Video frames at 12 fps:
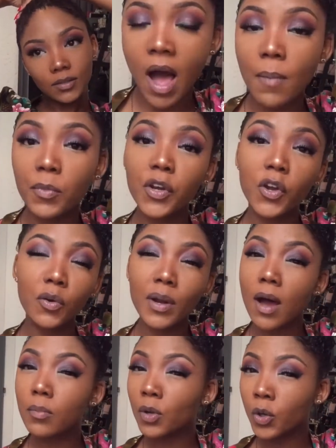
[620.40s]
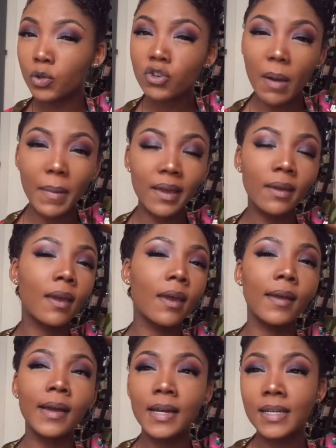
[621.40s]
Now I'm gonna go now blow dry my
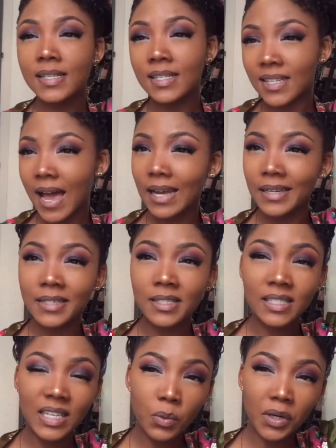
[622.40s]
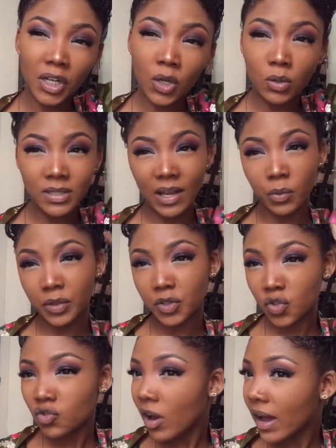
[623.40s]
hair, style it, see what it looks like when
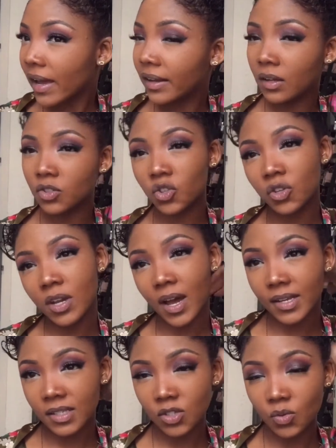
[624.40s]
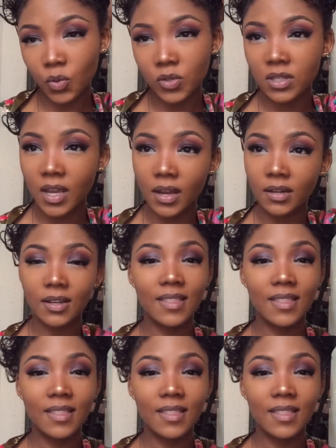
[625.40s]
it's dry, and I'll show you guys towards the end.